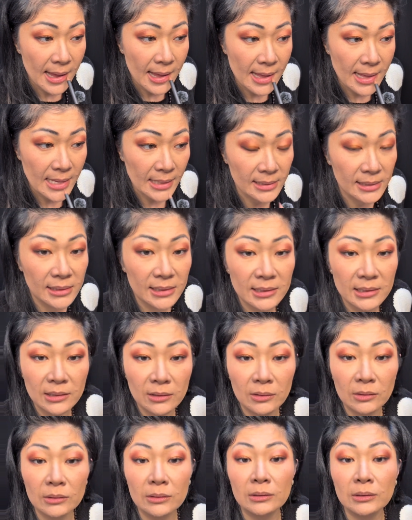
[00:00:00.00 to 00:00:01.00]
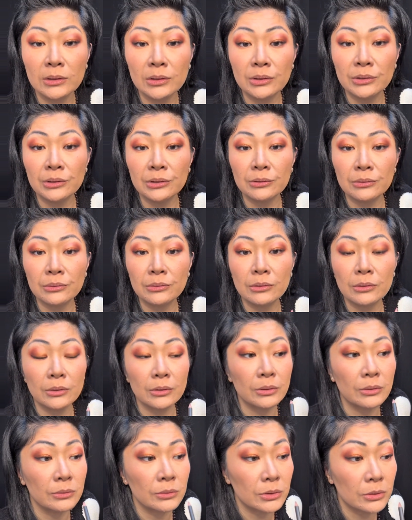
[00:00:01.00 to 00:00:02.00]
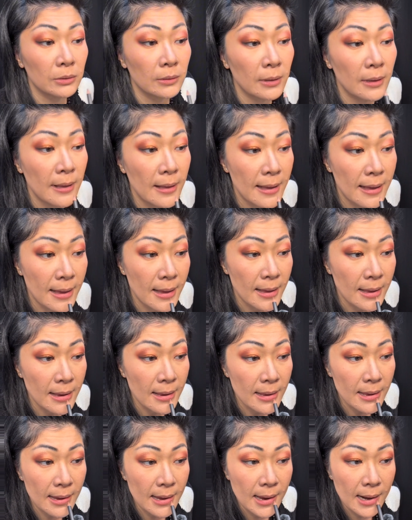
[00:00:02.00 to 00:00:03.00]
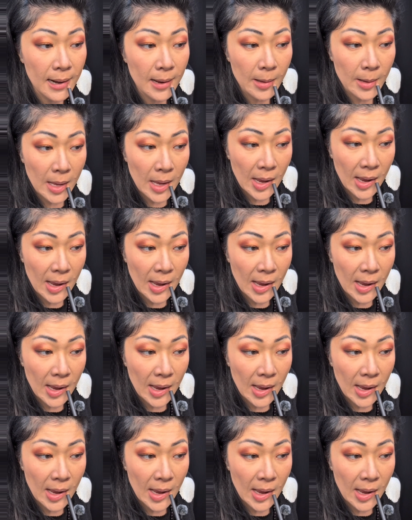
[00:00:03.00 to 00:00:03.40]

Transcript: this is still nude or neutral. Kind of,